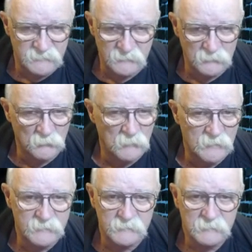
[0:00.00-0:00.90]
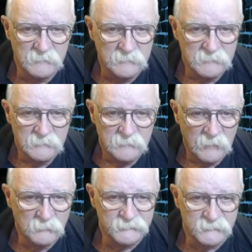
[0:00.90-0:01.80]
I don't know why I
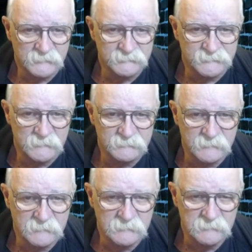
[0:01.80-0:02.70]
was thinking Sunday.